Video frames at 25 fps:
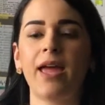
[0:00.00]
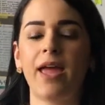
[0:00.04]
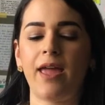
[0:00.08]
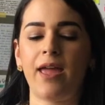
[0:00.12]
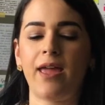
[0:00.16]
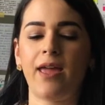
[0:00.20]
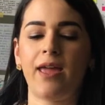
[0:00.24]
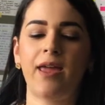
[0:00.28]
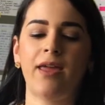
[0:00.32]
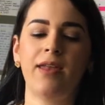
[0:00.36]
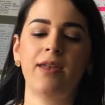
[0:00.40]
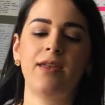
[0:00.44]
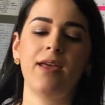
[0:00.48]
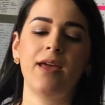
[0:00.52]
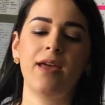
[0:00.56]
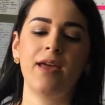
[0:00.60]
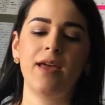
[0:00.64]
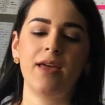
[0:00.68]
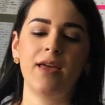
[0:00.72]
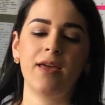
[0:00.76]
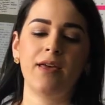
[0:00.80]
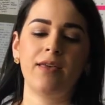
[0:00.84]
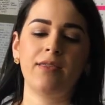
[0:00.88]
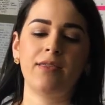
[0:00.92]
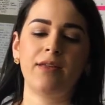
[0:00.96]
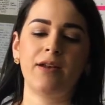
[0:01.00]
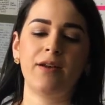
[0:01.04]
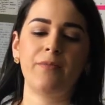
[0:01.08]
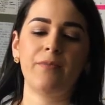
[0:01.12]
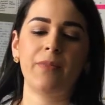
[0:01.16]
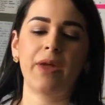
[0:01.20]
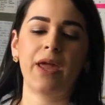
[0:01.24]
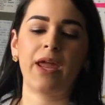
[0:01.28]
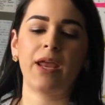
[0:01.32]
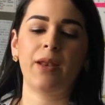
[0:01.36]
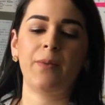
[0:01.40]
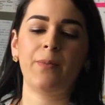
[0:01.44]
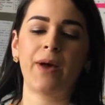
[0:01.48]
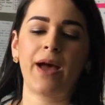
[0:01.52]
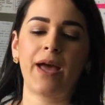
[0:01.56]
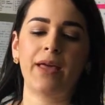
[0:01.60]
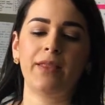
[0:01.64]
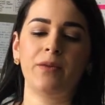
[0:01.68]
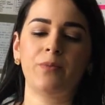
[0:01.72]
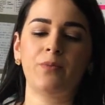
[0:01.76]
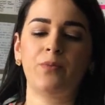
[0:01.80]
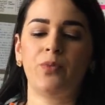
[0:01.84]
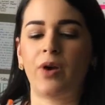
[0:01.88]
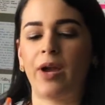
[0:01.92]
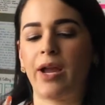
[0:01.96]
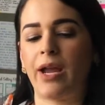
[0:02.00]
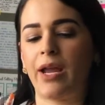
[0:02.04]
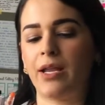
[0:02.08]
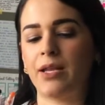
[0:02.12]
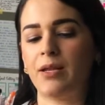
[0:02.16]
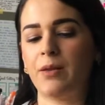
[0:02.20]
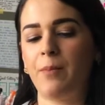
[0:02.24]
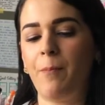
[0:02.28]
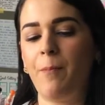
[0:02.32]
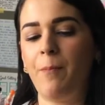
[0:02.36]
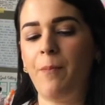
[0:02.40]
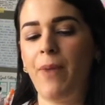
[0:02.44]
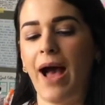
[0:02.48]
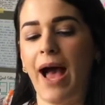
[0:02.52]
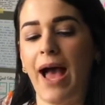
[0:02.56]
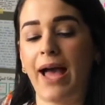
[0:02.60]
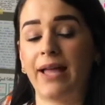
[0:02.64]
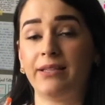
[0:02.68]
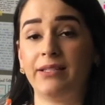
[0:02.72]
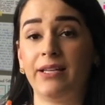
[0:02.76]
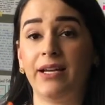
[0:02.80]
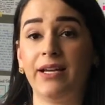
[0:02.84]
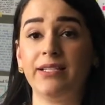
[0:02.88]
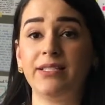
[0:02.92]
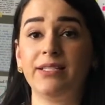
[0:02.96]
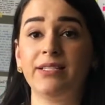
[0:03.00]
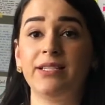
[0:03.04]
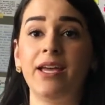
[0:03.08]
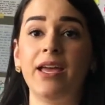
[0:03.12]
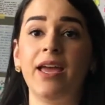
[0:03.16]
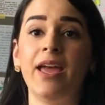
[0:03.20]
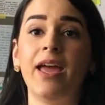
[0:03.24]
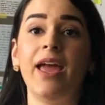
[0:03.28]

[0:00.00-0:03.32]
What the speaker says: and they're made by the brand Pilot.